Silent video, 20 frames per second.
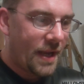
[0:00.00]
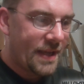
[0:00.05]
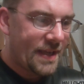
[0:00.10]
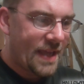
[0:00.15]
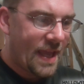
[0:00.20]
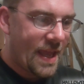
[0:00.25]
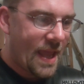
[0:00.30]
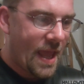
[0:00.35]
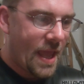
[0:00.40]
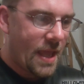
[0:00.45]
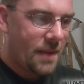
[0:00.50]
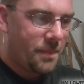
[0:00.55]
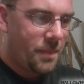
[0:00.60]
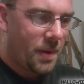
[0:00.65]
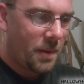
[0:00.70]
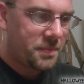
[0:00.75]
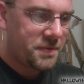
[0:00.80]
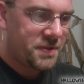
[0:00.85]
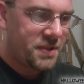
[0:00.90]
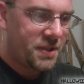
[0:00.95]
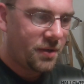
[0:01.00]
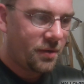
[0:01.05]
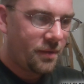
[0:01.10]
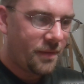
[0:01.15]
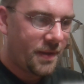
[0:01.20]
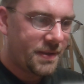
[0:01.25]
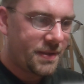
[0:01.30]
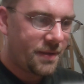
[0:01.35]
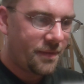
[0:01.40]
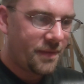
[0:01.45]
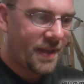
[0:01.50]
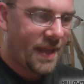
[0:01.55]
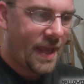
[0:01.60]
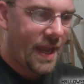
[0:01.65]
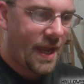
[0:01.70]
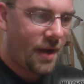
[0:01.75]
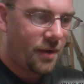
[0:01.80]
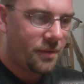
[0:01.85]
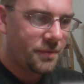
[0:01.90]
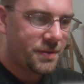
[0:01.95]
aka puppeteer that did the
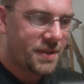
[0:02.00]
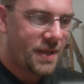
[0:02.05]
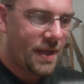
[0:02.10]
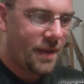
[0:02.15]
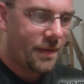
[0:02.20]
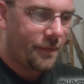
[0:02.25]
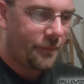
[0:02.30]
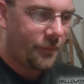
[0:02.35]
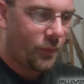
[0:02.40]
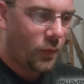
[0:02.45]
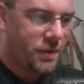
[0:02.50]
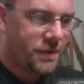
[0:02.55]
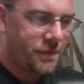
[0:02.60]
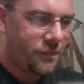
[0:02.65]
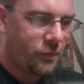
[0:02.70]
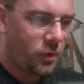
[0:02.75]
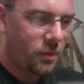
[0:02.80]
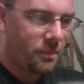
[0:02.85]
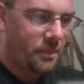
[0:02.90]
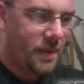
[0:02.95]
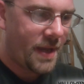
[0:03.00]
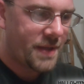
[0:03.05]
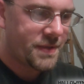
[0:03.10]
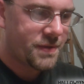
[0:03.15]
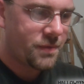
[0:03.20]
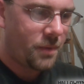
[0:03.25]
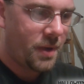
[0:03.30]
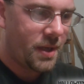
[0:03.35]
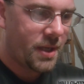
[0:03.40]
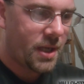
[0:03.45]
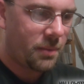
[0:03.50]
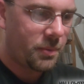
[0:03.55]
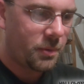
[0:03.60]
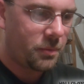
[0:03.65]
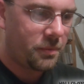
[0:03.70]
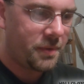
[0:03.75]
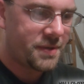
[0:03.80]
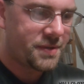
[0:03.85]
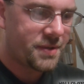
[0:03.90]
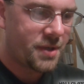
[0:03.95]
count and the voice form, passed away a
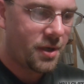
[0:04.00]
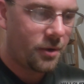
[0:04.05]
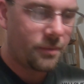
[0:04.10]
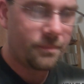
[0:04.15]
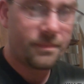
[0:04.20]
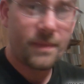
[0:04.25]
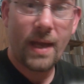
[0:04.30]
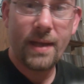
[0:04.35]
couple weeks ago?